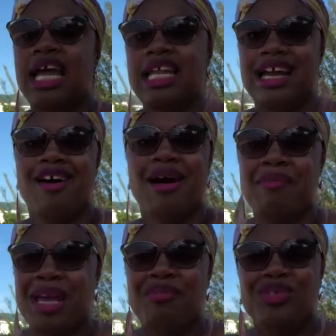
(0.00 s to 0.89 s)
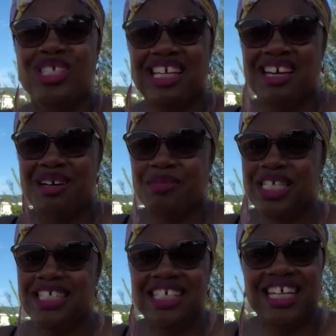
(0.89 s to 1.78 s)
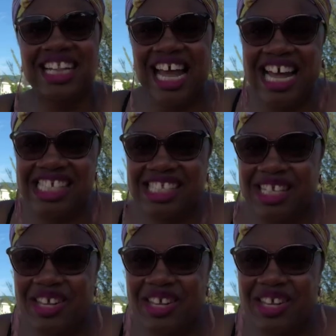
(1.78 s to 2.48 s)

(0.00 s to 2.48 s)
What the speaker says: and now I'm able to come teach a class,